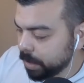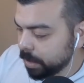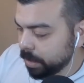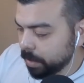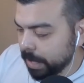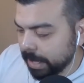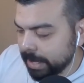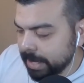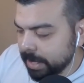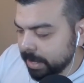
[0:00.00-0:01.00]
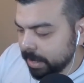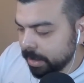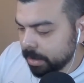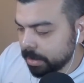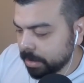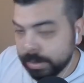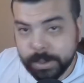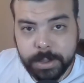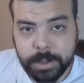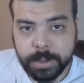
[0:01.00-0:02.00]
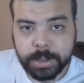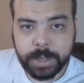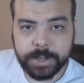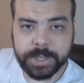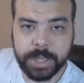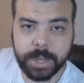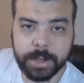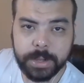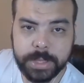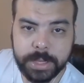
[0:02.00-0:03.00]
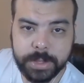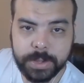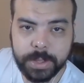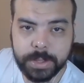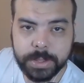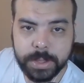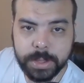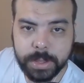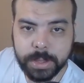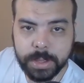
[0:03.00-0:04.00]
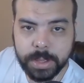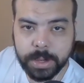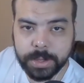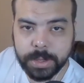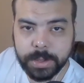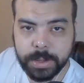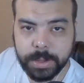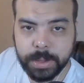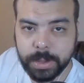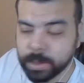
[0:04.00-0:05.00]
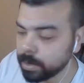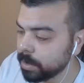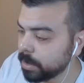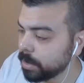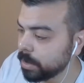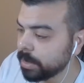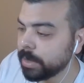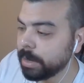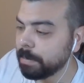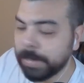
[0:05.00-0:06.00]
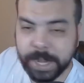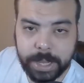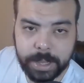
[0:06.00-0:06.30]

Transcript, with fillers: Then we got Kiki. Can you see that? Is that too close? Very good. Then Bunny.